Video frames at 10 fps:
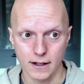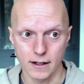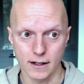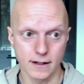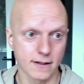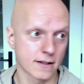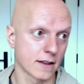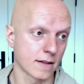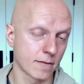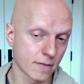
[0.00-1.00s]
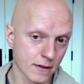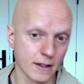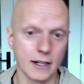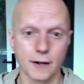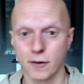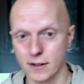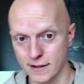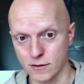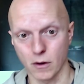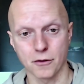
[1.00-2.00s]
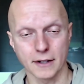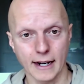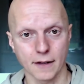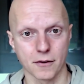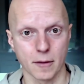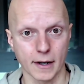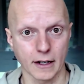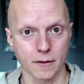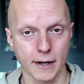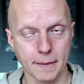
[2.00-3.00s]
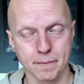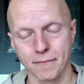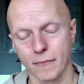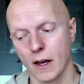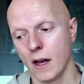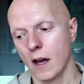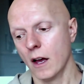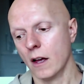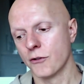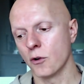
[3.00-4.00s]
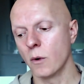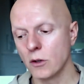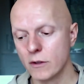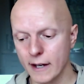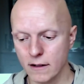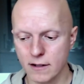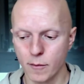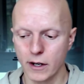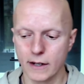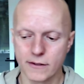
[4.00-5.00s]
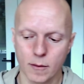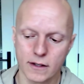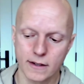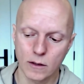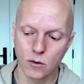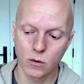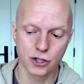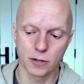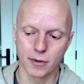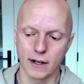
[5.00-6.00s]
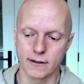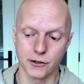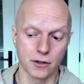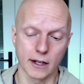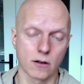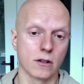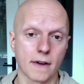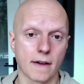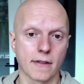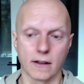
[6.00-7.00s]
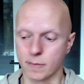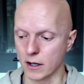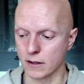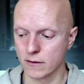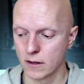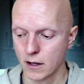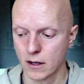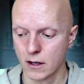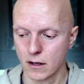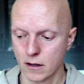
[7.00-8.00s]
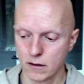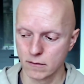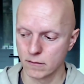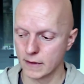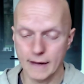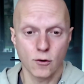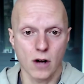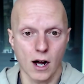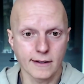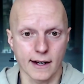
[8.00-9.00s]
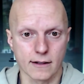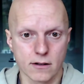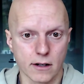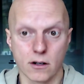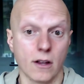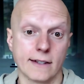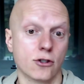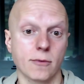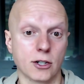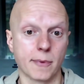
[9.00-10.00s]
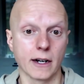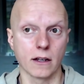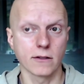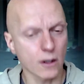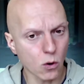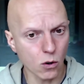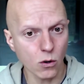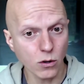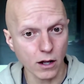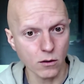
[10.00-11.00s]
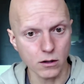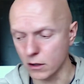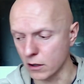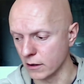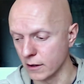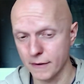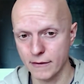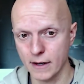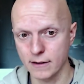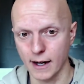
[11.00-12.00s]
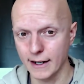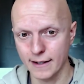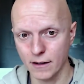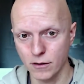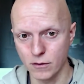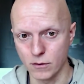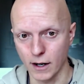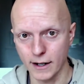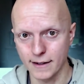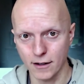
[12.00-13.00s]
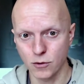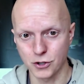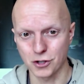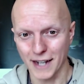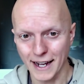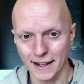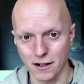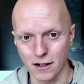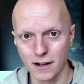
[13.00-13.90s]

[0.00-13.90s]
It's the difference is what they're getting for the money, right? So when you tell someone, if someone's like, well, what's your price? And you're like, oh, it's five thousand bucks. They have no context. They're like, oh, that's too much money. It's like, hold, hold on, hold on, hold on. It's five thousand. I didn't tell you, I didn't tell you what you're getting here.